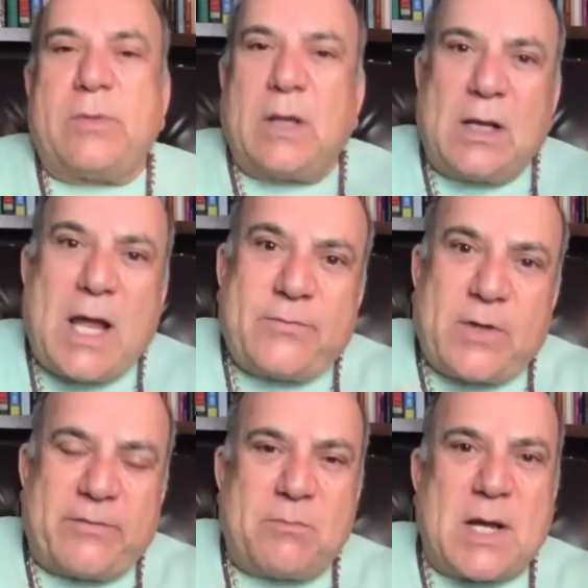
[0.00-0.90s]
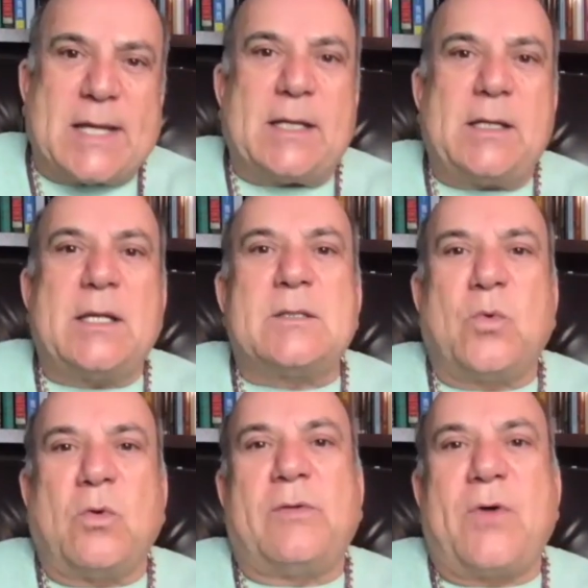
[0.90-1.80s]
The love of money is the
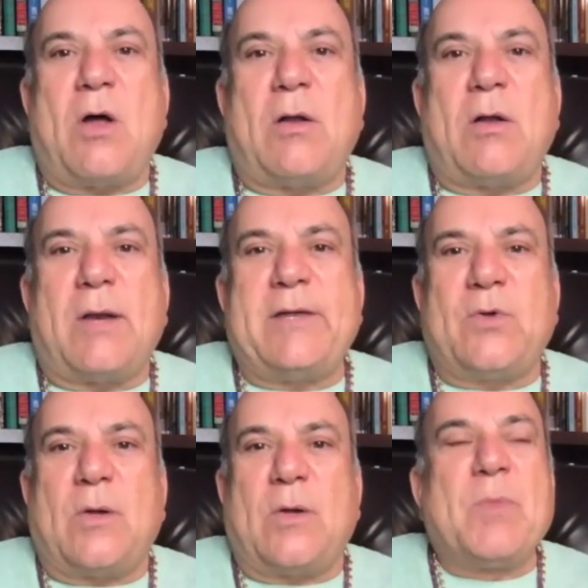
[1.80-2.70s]
root of all evil.